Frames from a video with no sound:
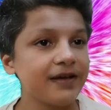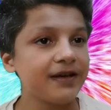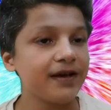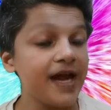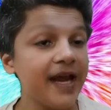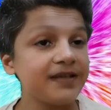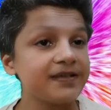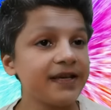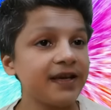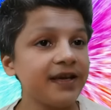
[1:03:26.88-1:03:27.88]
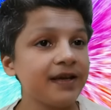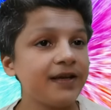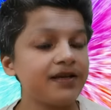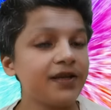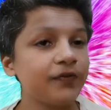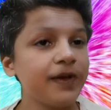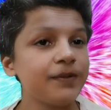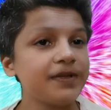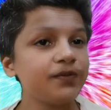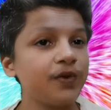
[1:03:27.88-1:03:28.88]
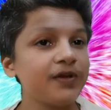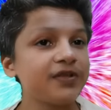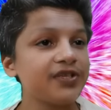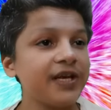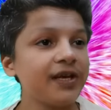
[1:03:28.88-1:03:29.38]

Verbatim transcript: I had say the film is worth checking